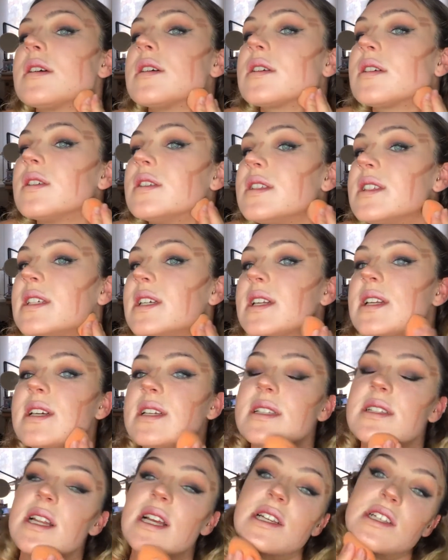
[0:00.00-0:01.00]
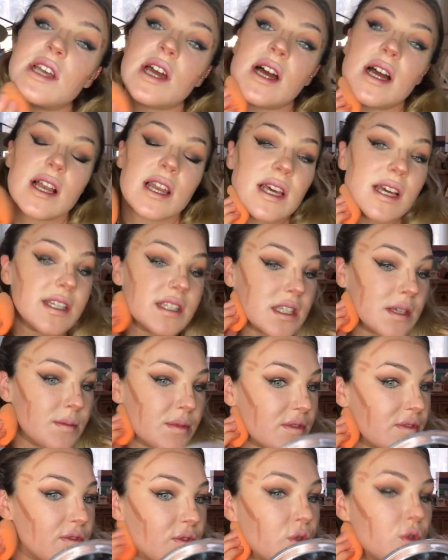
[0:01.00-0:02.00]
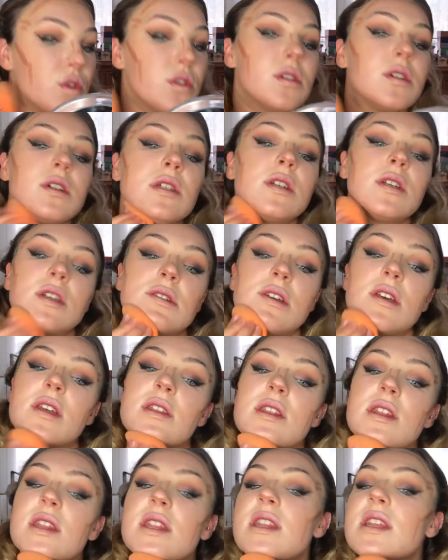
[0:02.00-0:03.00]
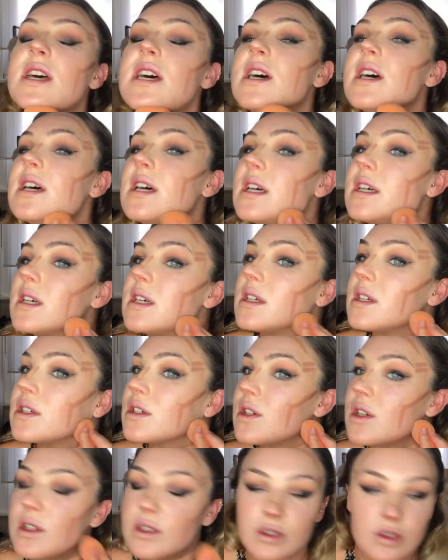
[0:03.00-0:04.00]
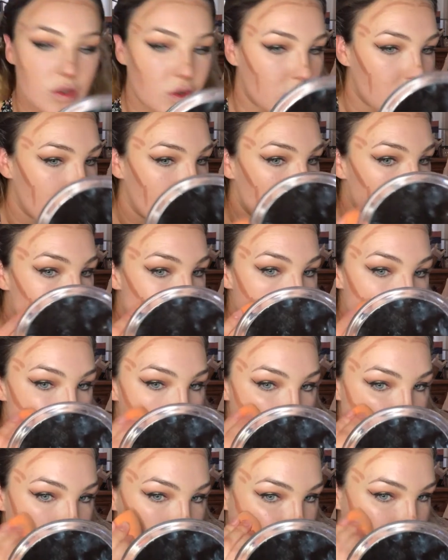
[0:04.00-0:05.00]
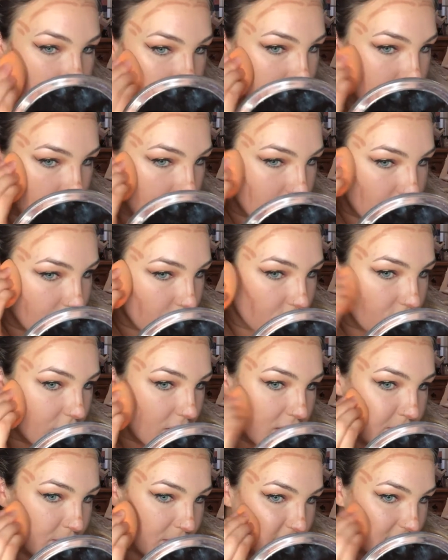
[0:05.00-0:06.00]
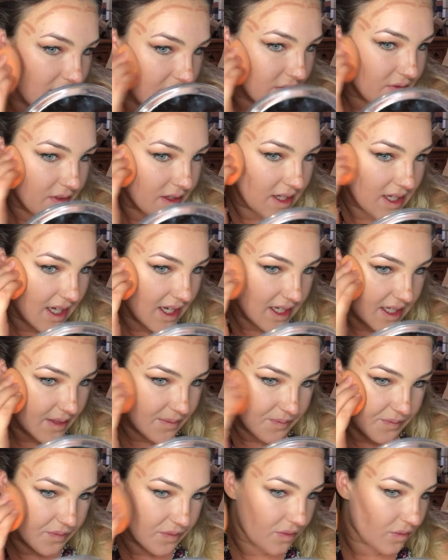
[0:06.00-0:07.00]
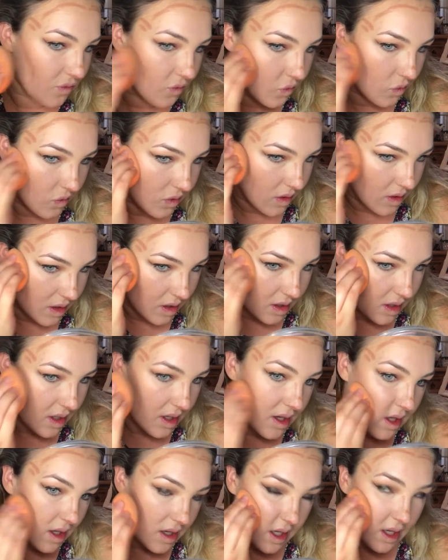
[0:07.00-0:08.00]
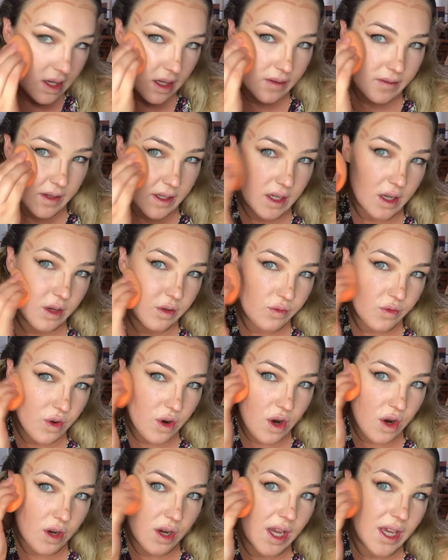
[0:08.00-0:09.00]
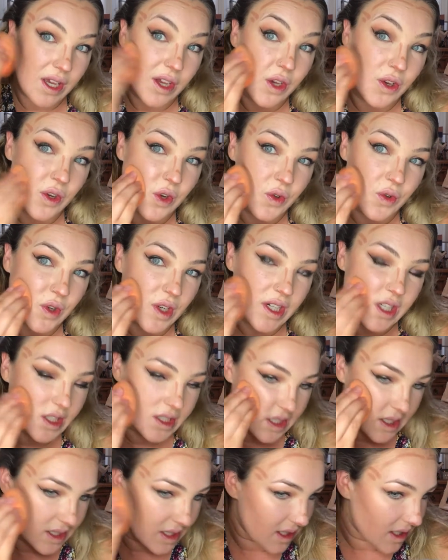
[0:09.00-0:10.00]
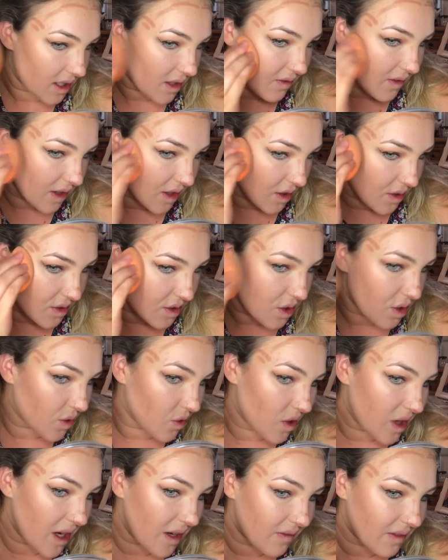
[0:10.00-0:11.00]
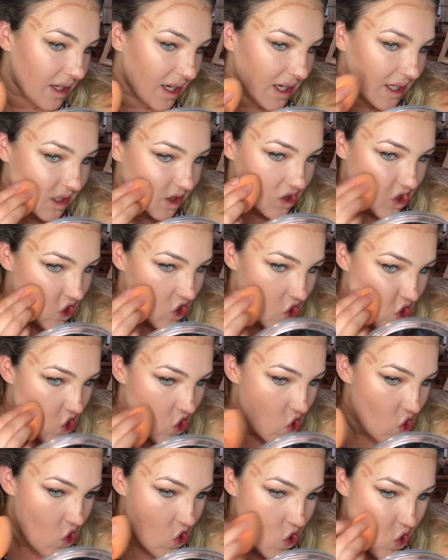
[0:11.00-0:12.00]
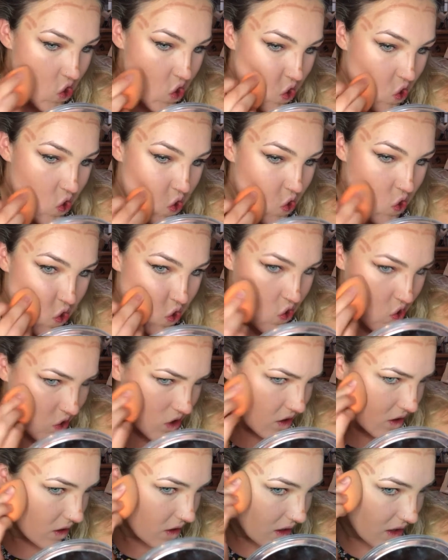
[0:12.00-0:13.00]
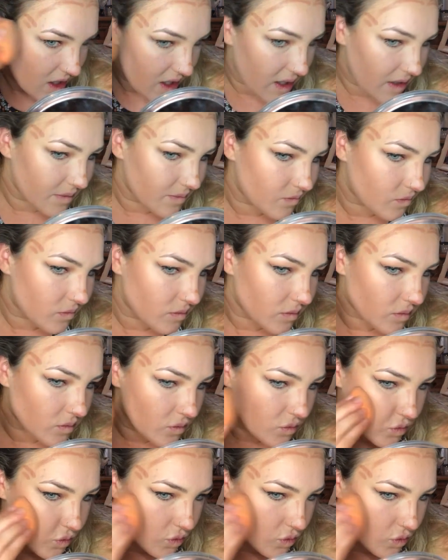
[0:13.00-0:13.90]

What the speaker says: concealer slash highlighter before the contour. I do contour first because then I feel like if I go wrong I can correct it. Like if I go too heavy handed, then